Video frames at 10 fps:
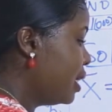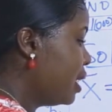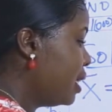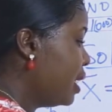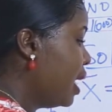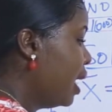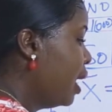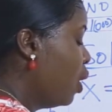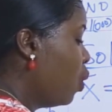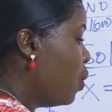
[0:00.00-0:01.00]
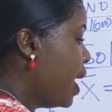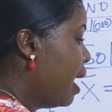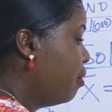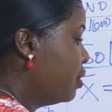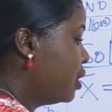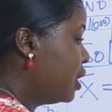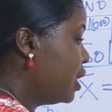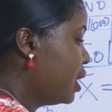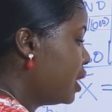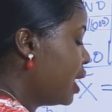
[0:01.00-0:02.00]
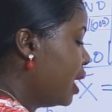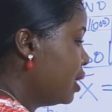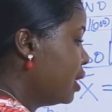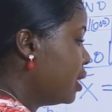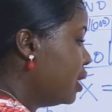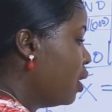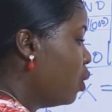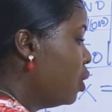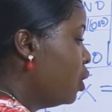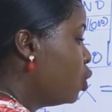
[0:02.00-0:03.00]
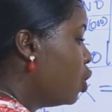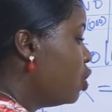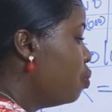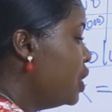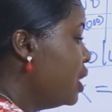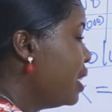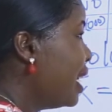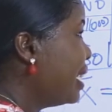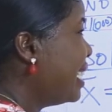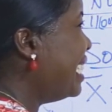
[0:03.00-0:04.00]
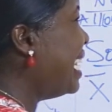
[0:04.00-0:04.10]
6 here we have 6 and 6 is 0. So it means that